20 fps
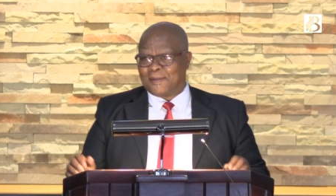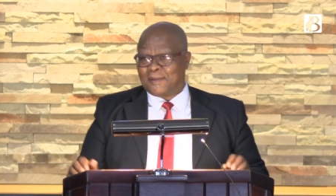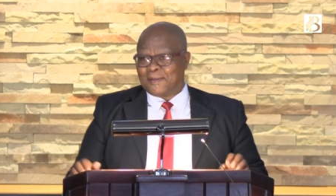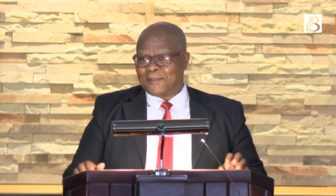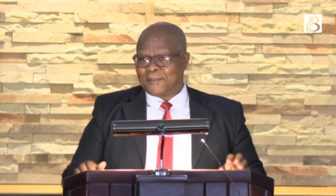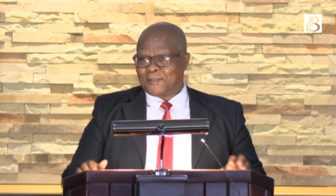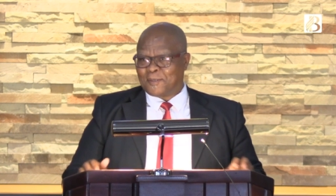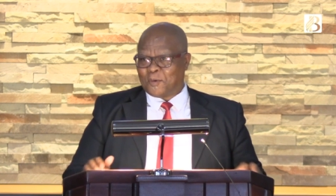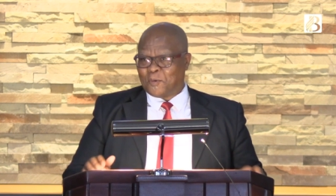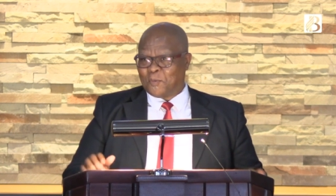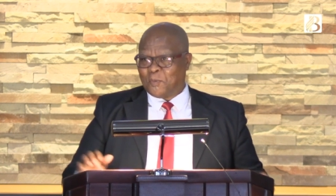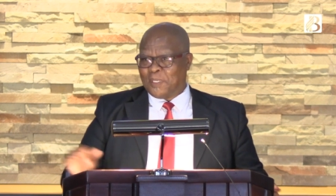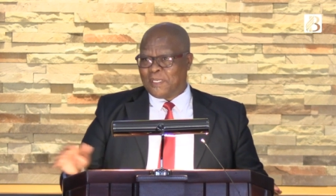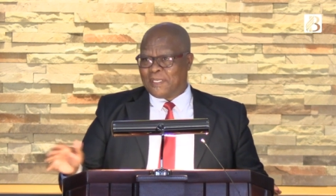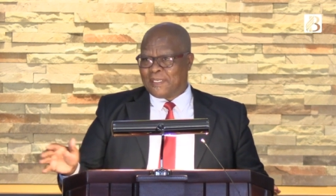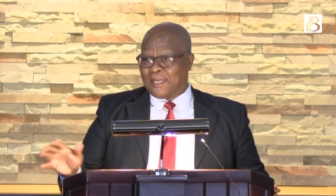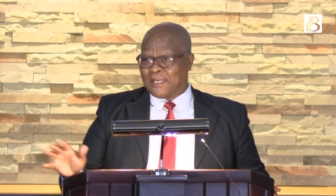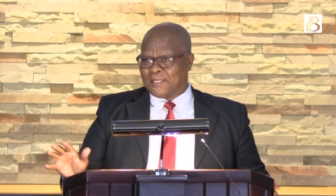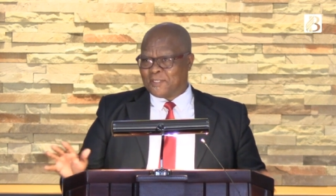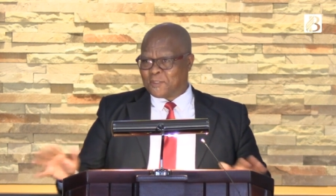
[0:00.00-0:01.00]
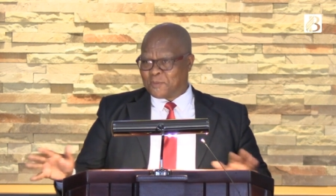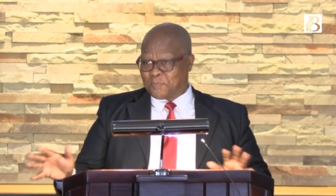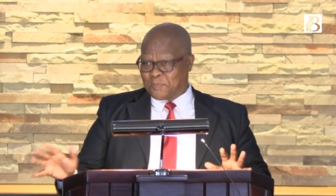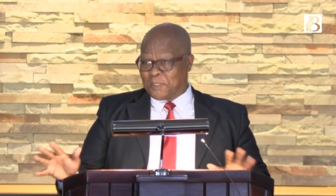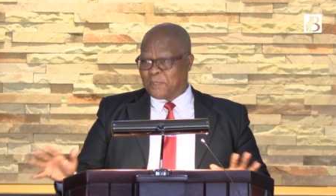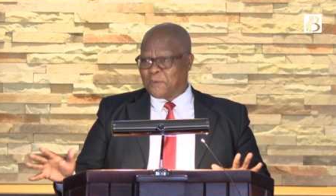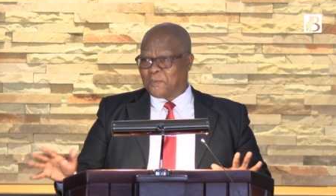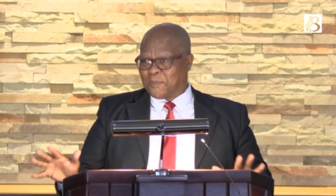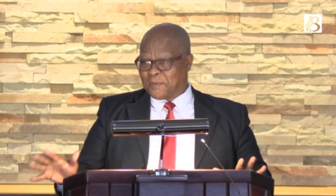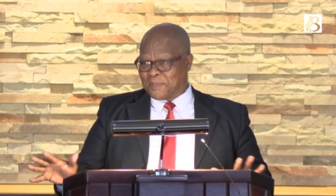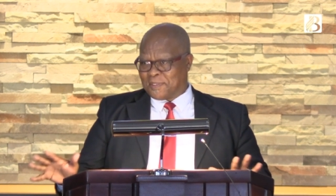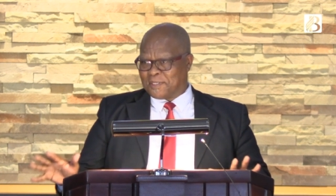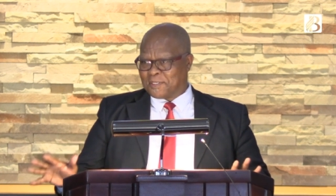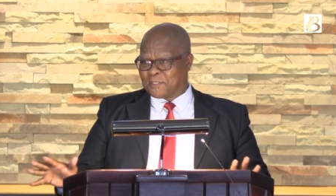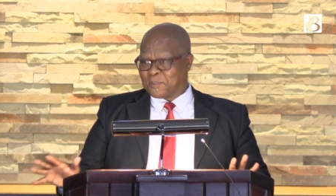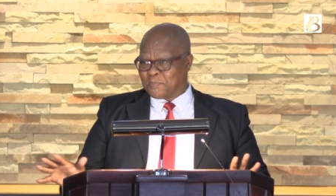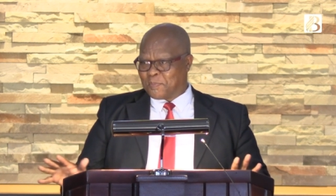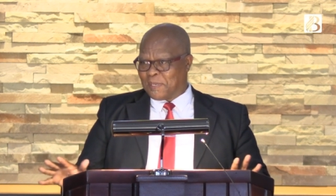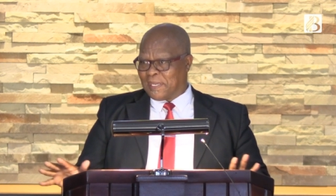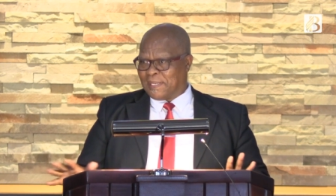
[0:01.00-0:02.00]
so we can speak with
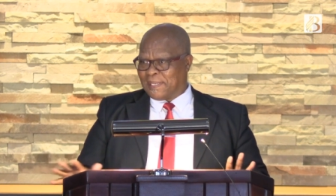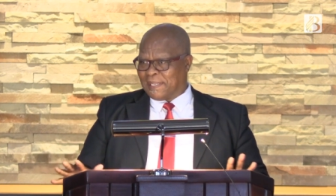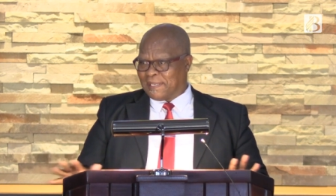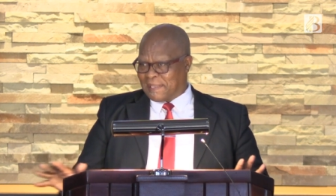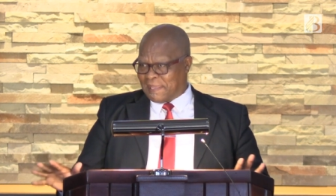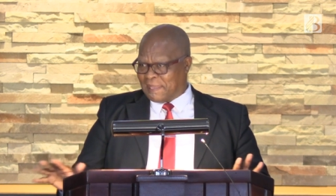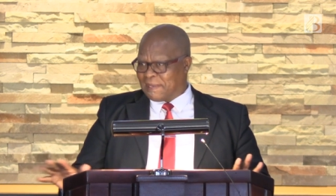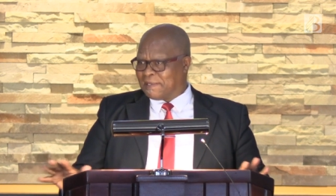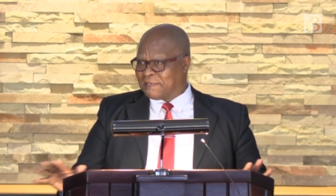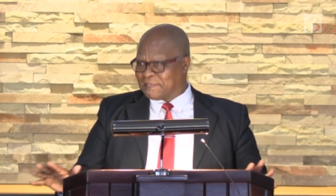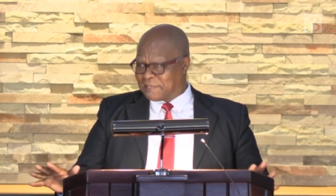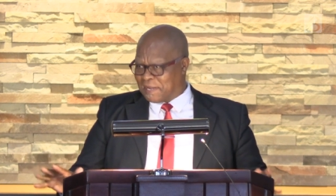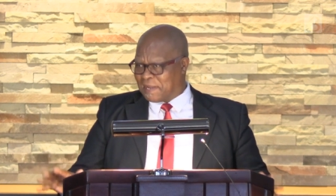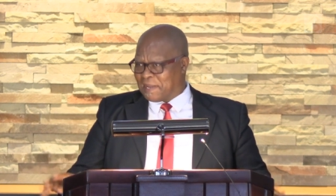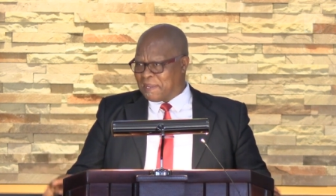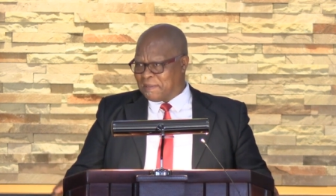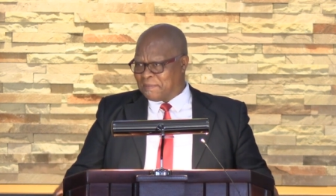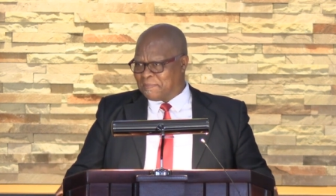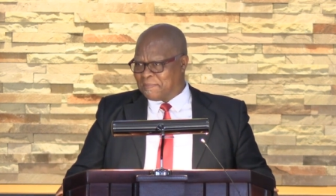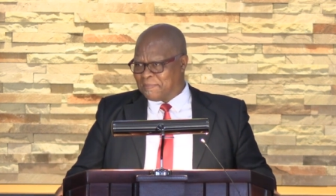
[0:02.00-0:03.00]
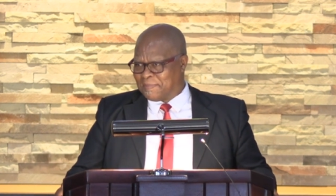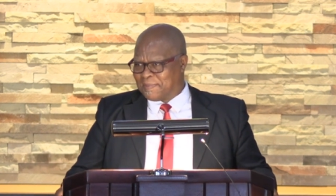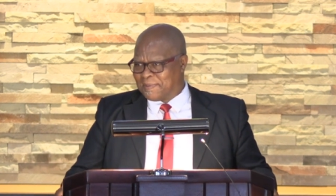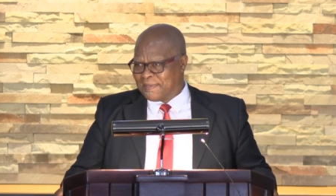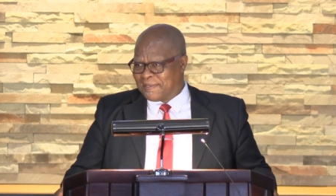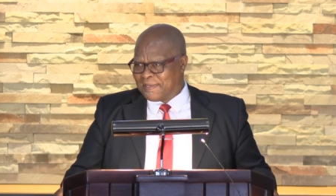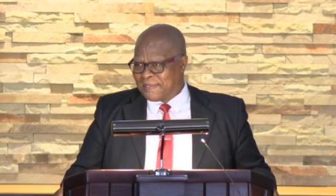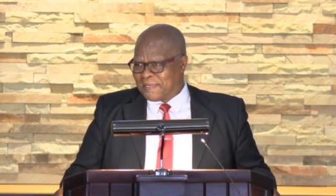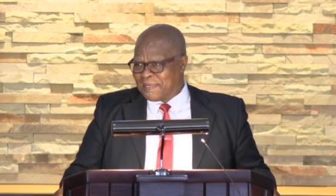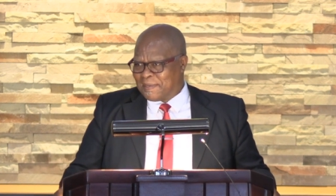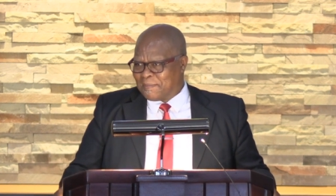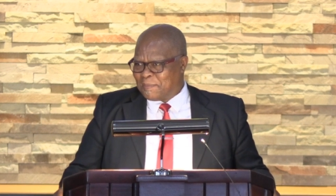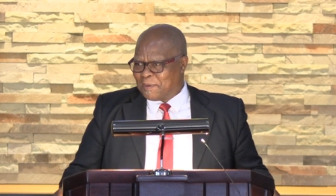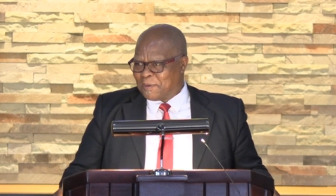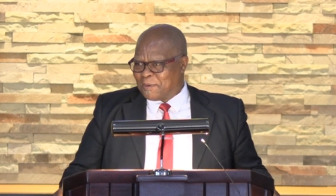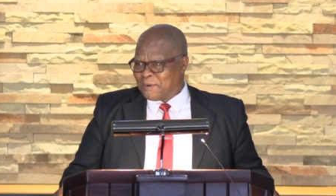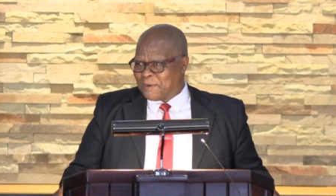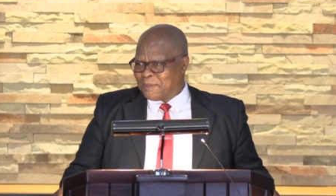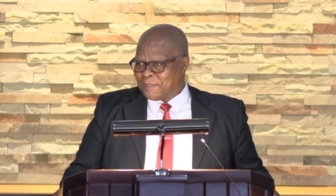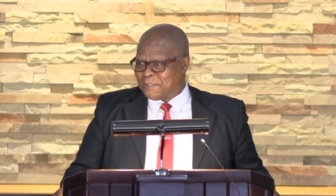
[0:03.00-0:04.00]
this man at any time
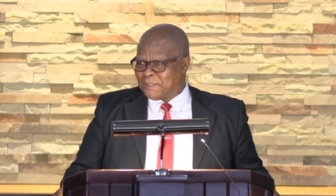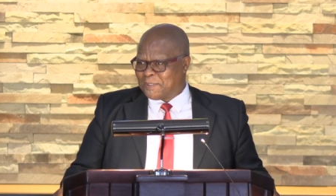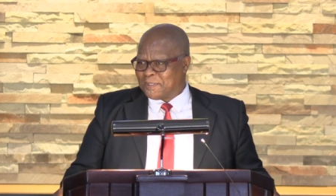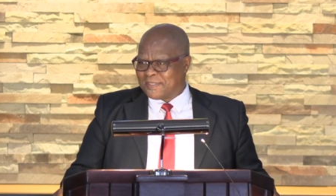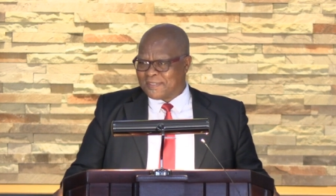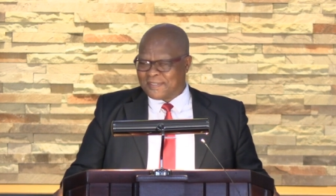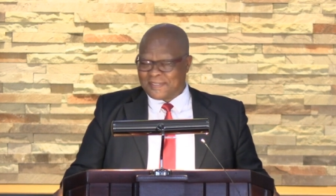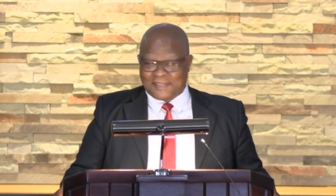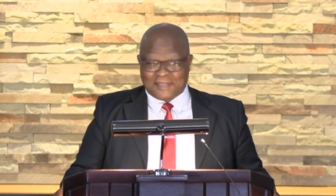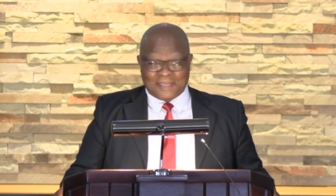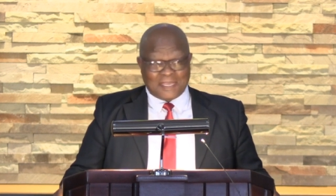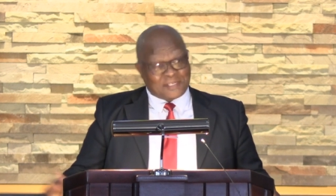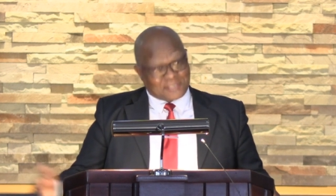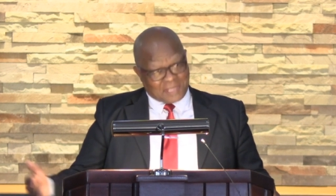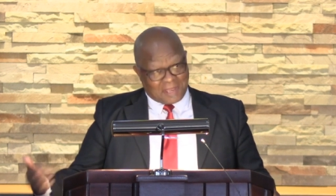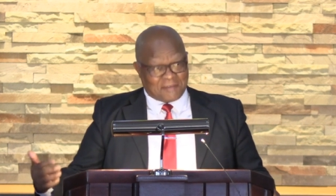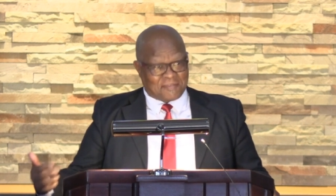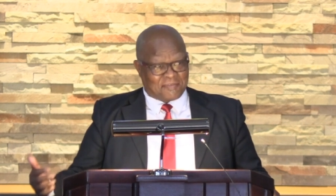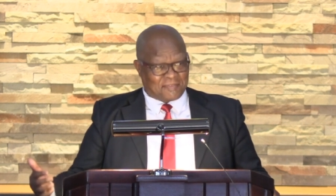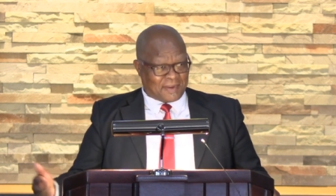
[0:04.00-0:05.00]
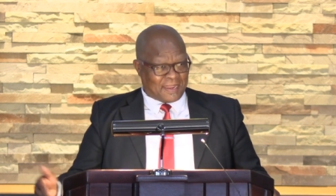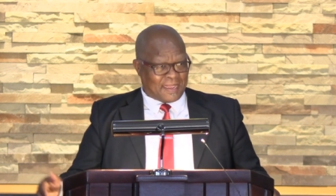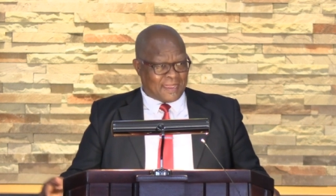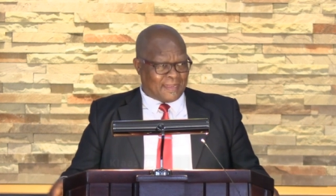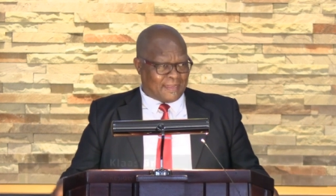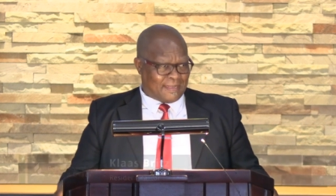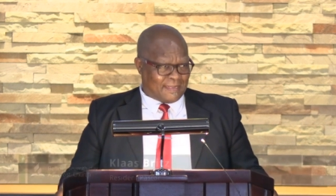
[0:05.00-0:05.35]
because he's our friend.